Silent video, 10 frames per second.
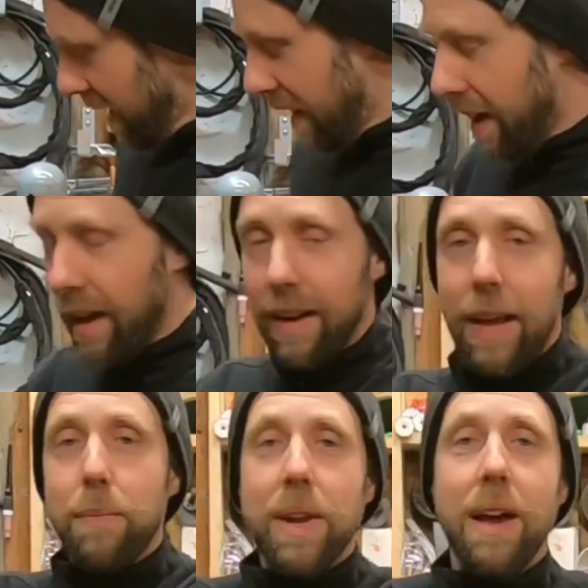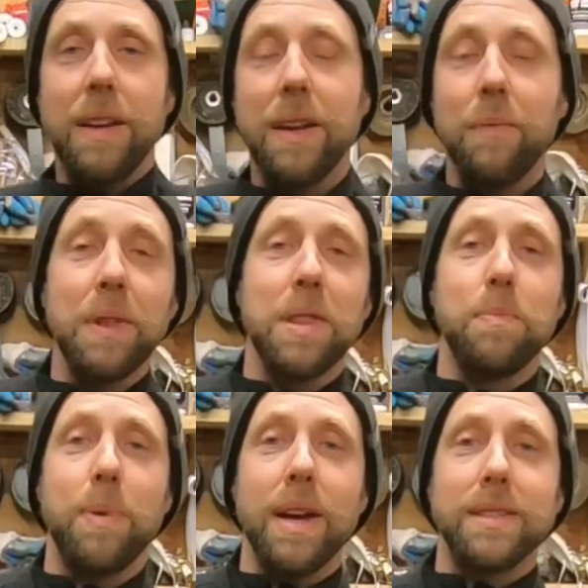And I'm not definitely the
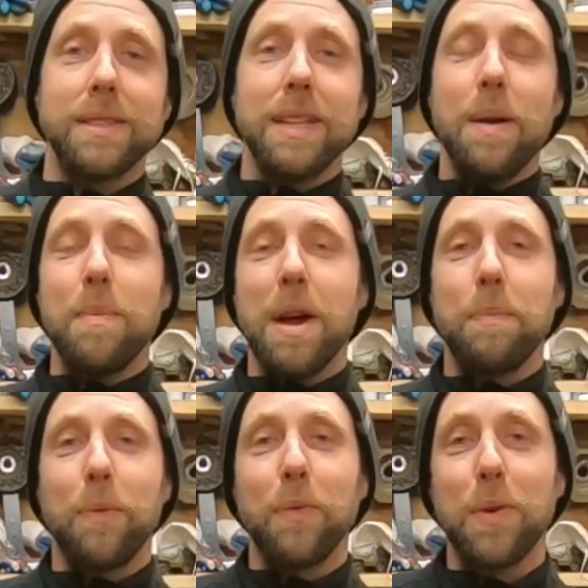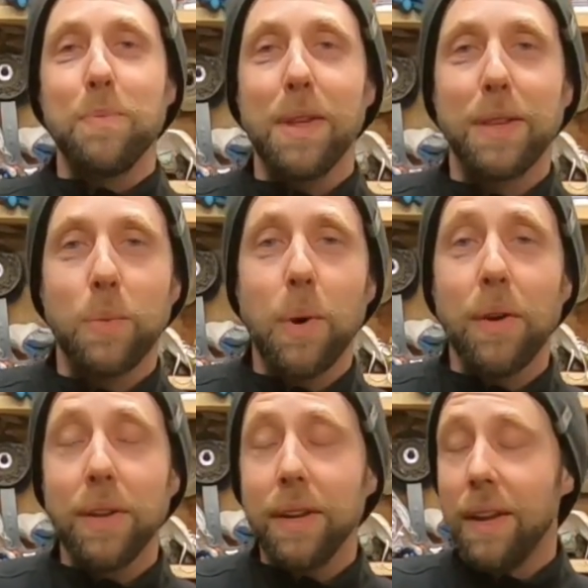best. It's not my preferred method of
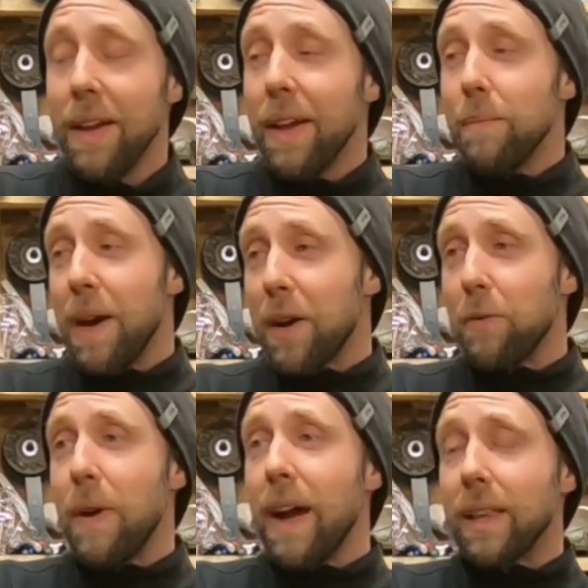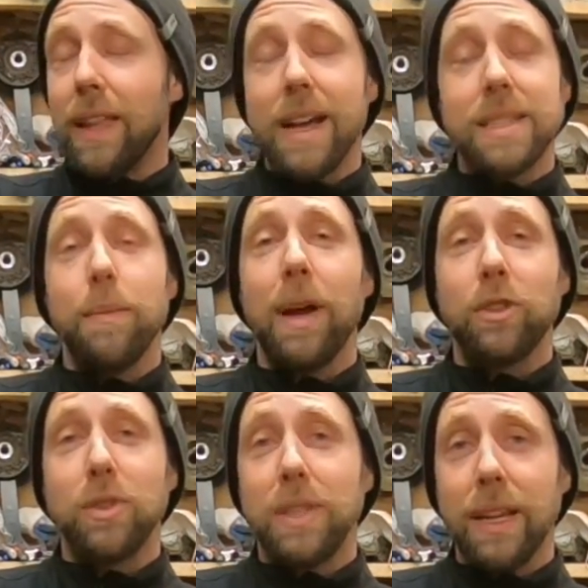welding. Matter of fact, last time I
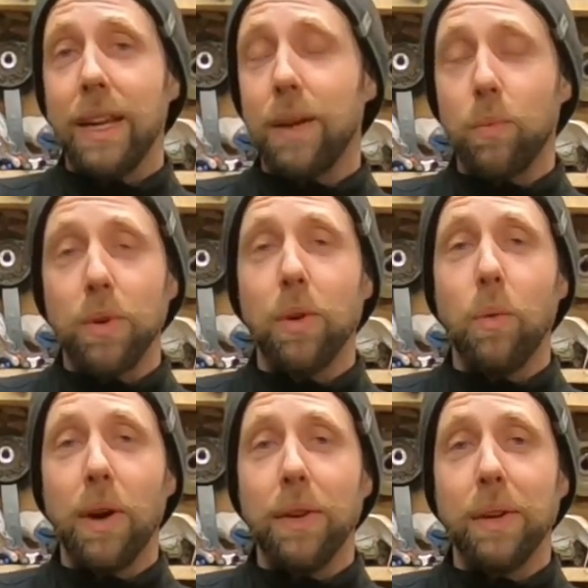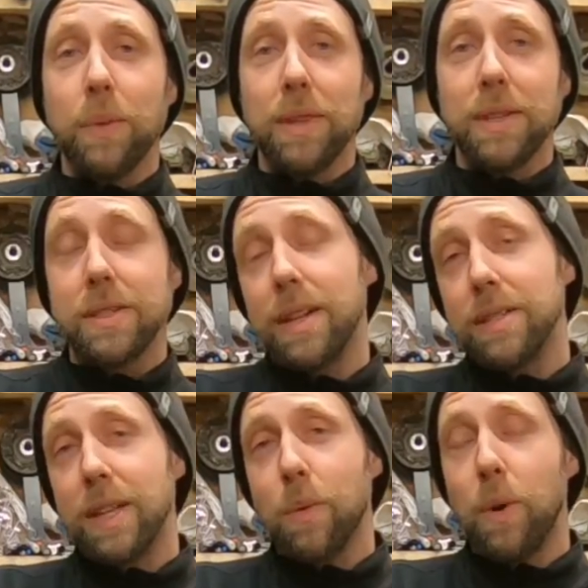actually did any real welding with this
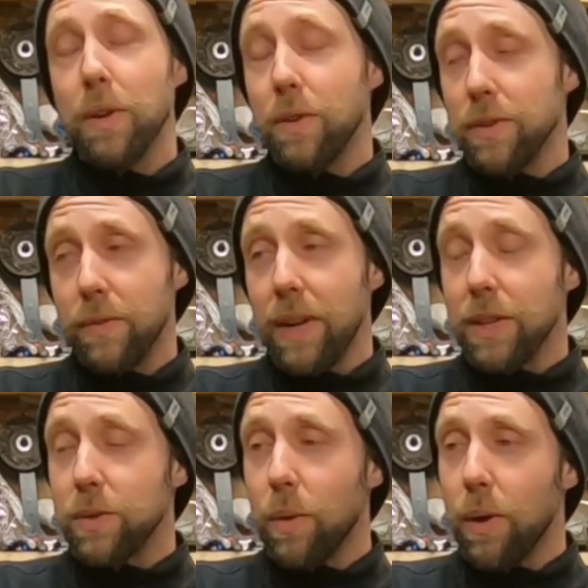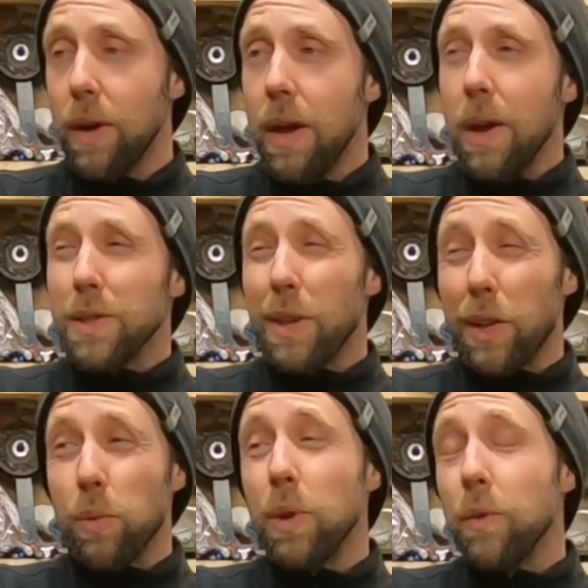stick welders of any sort, it's like
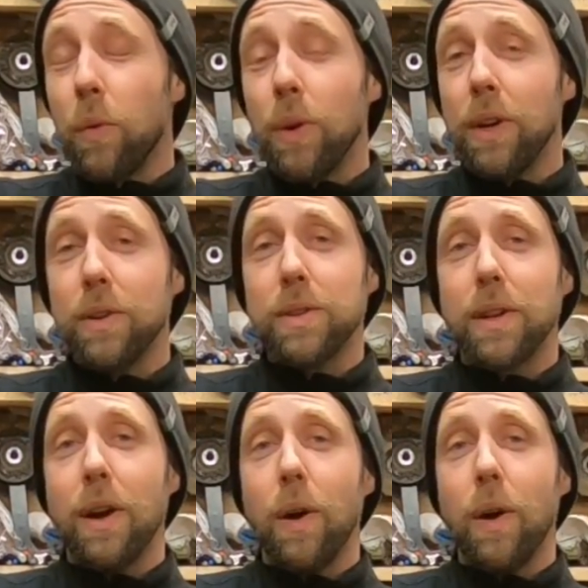3 or 4 years ago.